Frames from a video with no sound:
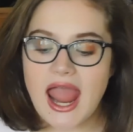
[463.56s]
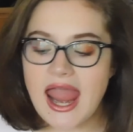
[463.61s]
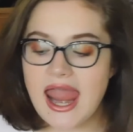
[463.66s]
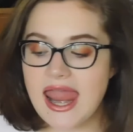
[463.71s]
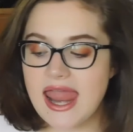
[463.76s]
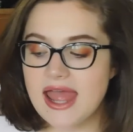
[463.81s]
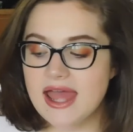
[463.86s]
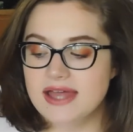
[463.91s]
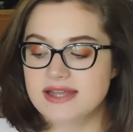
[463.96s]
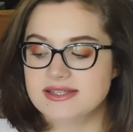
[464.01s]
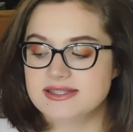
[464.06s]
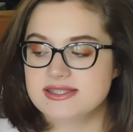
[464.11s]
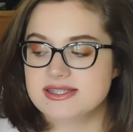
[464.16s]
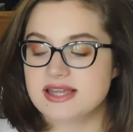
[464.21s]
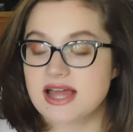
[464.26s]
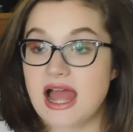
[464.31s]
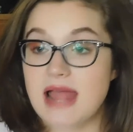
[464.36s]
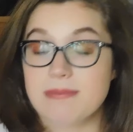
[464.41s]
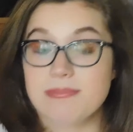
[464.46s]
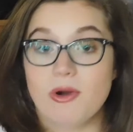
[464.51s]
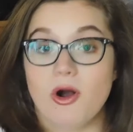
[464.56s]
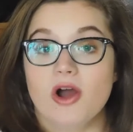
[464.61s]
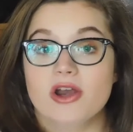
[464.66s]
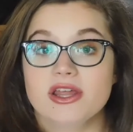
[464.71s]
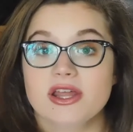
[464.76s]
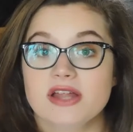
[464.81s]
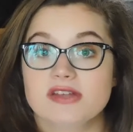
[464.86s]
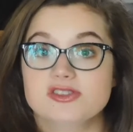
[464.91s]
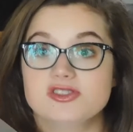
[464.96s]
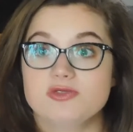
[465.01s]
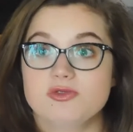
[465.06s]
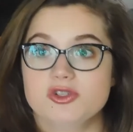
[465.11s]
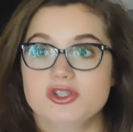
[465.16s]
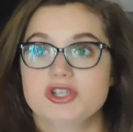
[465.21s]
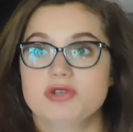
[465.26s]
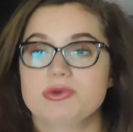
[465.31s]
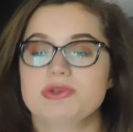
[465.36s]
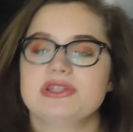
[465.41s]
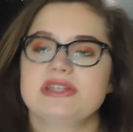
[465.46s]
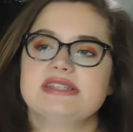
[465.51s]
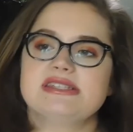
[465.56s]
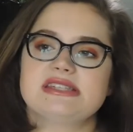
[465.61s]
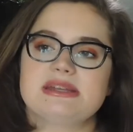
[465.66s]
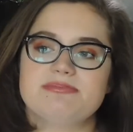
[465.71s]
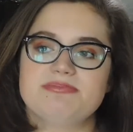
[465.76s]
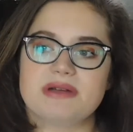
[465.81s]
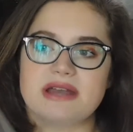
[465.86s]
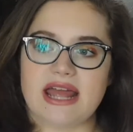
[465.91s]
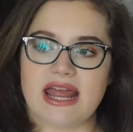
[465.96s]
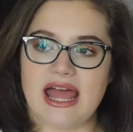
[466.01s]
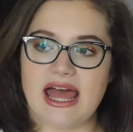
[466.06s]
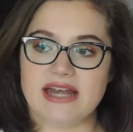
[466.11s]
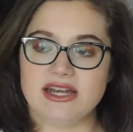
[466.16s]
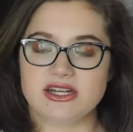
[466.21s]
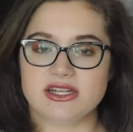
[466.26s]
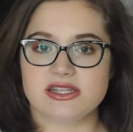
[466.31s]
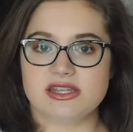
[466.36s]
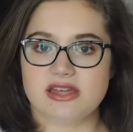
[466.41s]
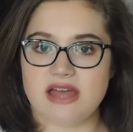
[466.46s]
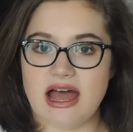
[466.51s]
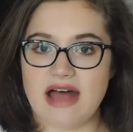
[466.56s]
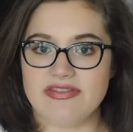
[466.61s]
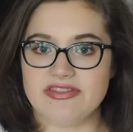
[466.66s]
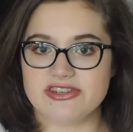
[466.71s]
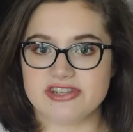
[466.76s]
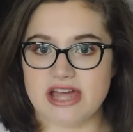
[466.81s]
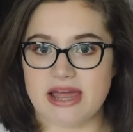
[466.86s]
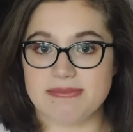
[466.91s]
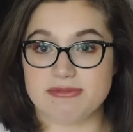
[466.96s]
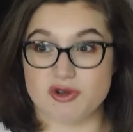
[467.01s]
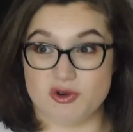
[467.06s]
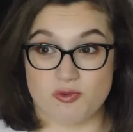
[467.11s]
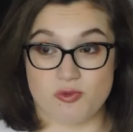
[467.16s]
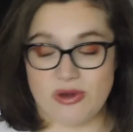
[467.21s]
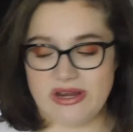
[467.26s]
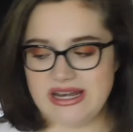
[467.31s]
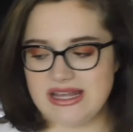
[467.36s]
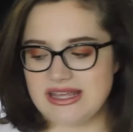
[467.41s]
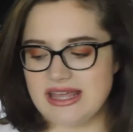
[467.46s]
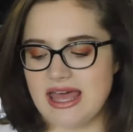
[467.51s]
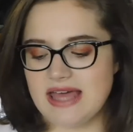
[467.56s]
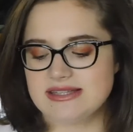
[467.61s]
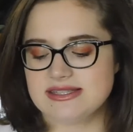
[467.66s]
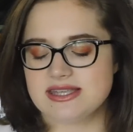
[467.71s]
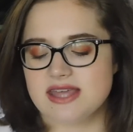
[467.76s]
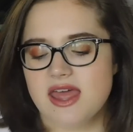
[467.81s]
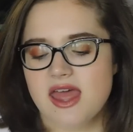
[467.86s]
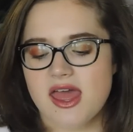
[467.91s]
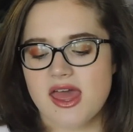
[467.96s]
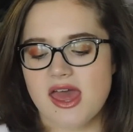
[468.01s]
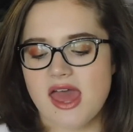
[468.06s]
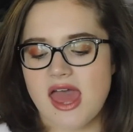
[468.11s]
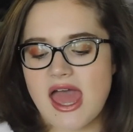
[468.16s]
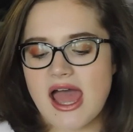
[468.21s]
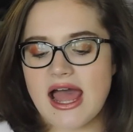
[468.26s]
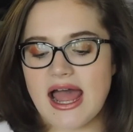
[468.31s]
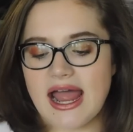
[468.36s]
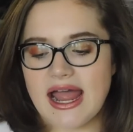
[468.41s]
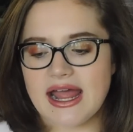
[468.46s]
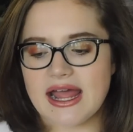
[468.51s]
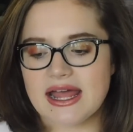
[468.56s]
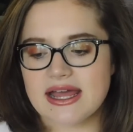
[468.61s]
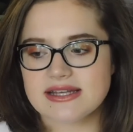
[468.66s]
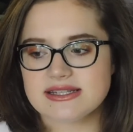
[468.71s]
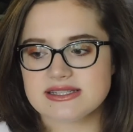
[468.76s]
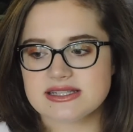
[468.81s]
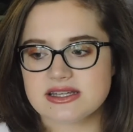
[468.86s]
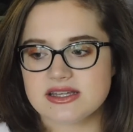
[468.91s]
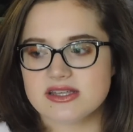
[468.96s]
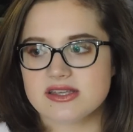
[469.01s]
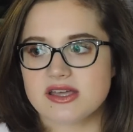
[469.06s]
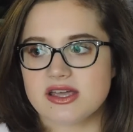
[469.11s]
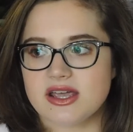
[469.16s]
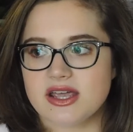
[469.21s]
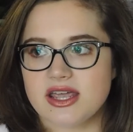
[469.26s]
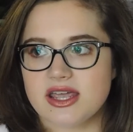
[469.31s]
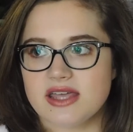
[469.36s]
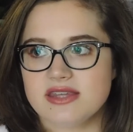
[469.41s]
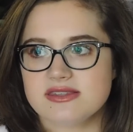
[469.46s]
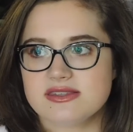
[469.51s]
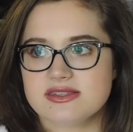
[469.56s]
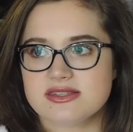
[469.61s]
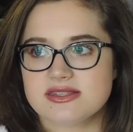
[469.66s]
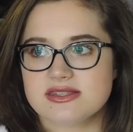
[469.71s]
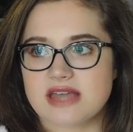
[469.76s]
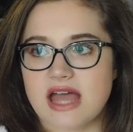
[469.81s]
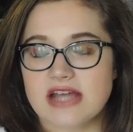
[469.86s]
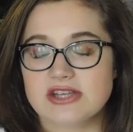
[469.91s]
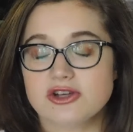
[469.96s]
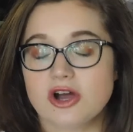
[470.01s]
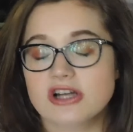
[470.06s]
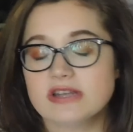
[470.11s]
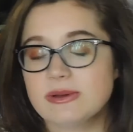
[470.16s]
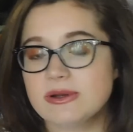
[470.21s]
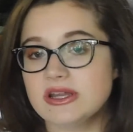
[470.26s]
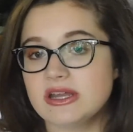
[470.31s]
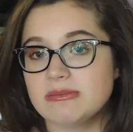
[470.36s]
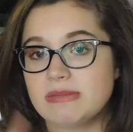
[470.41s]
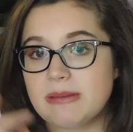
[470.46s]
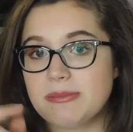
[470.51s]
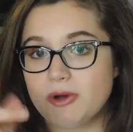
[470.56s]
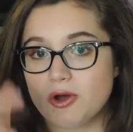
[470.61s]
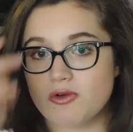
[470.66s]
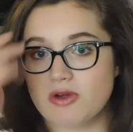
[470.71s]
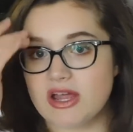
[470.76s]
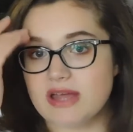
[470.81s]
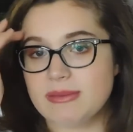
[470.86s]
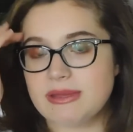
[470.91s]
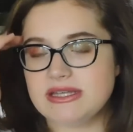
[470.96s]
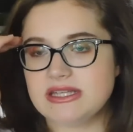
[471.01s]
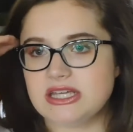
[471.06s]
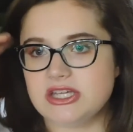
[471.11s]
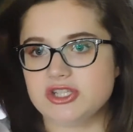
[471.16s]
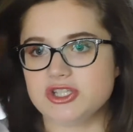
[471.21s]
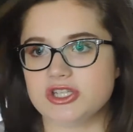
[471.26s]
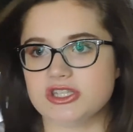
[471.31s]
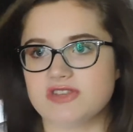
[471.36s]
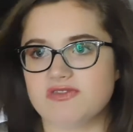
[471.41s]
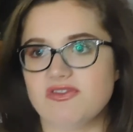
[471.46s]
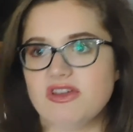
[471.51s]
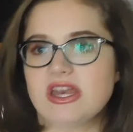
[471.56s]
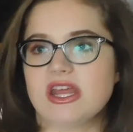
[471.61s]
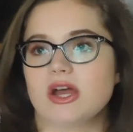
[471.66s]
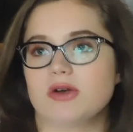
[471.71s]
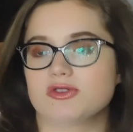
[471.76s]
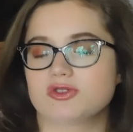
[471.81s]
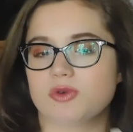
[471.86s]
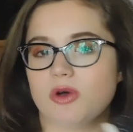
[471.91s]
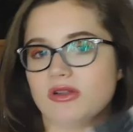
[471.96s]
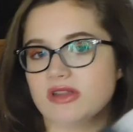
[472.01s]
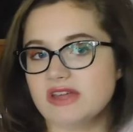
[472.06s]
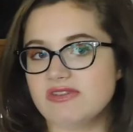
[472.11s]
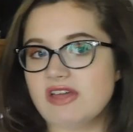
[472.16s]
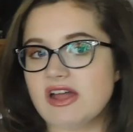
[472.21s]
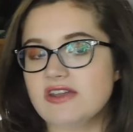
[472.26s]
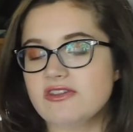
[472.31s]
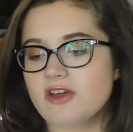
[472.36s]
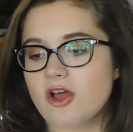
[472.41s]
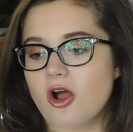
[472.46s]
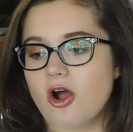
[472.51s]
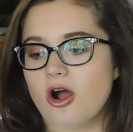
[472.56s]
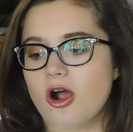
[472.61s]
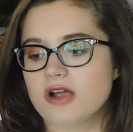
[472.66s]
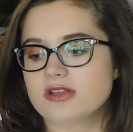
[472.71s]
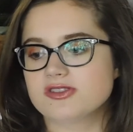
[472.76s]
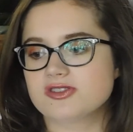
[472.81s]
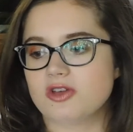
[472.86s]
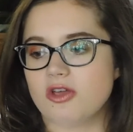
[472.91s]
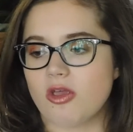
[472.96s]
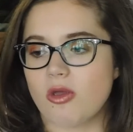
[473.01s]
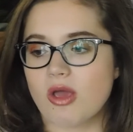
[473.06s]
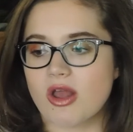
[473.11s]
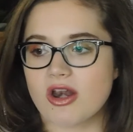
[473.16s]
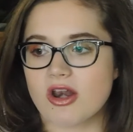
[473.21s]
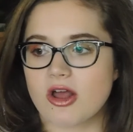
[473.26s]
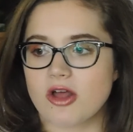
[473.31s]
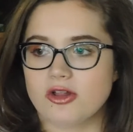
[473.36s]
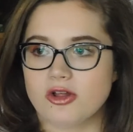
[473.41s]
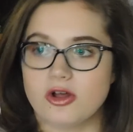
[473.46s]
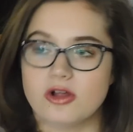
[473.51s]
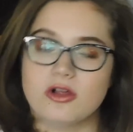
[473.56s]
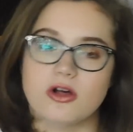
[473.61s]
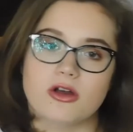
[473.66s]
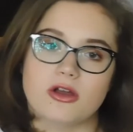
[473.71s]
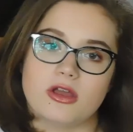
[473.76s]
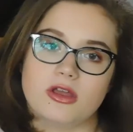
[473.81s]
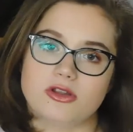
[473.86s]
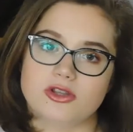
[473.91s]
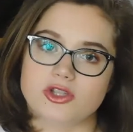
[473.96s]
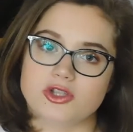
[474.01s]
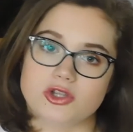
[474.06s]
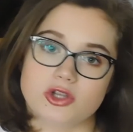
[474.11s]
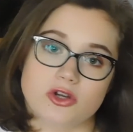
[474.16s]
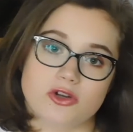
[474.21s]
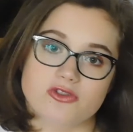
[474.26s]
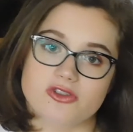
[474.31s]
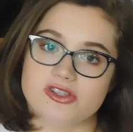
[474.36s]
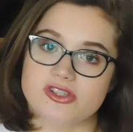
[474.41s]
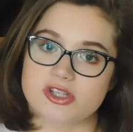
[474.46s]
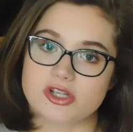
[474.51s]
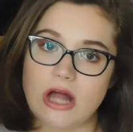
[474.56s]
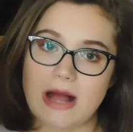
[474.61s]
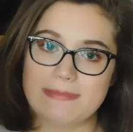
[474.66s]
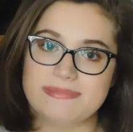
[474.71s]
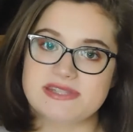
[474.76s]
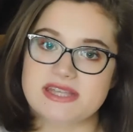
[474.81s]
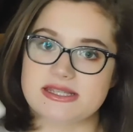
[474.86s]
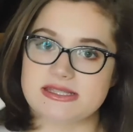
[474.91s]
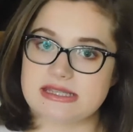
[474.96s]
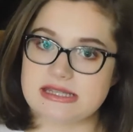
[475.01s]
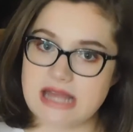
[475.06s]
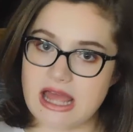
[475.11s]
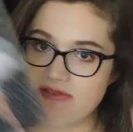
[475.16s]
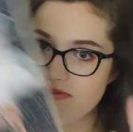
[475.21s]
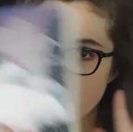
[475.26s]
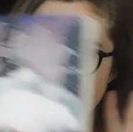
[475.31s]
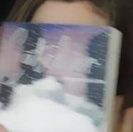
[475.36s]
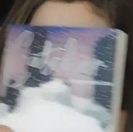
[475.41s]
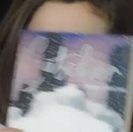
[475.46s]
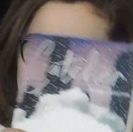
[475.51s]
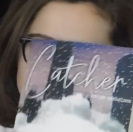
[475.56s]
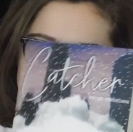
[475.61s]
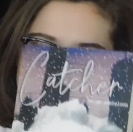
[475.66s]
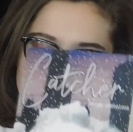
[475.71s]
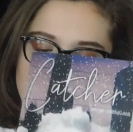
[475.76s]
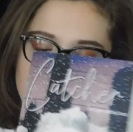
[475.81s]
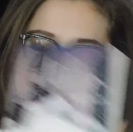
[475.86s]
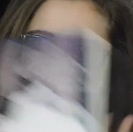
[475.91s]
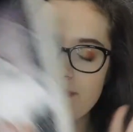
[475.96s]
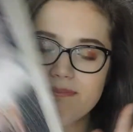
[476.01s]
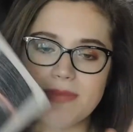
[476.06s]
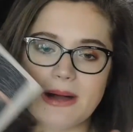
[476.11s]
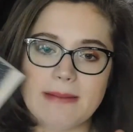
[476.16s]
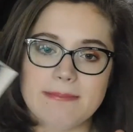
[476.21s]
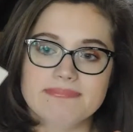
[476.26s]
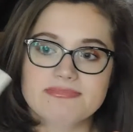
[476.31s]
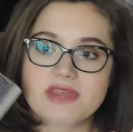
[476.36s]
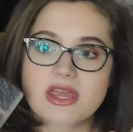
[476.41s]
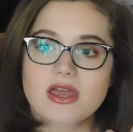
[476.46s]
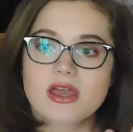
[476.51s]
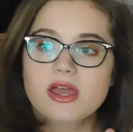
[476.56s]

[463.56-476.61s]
and I bought it as soon as she released it, but I hadn't had the time to read it yet. And I talked about it in my book recommendations video, so I'll leave that in the cards so you can learn the synopsis and everything else about it. But